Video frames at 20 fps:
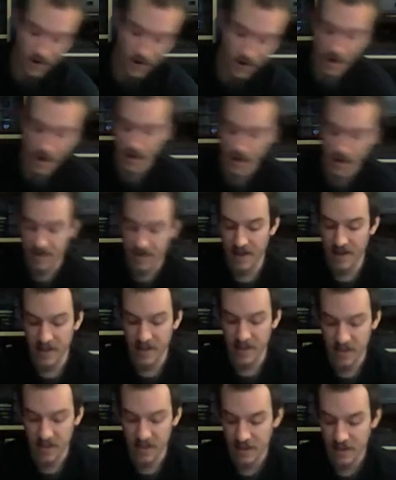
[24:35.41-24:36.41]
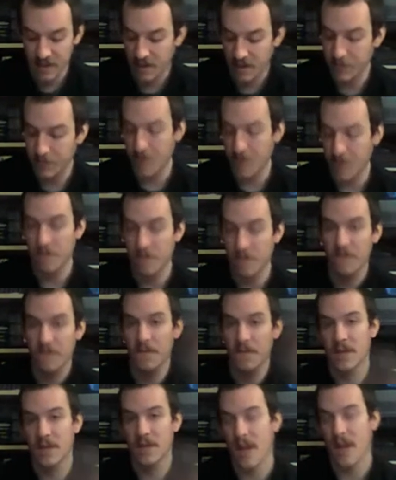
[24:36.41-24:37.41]
on things. He had to like bump them from the
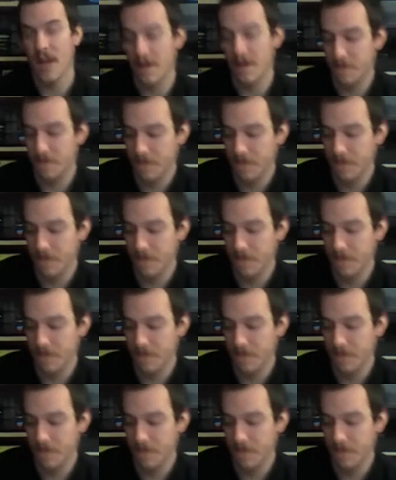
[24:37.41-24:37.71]
top,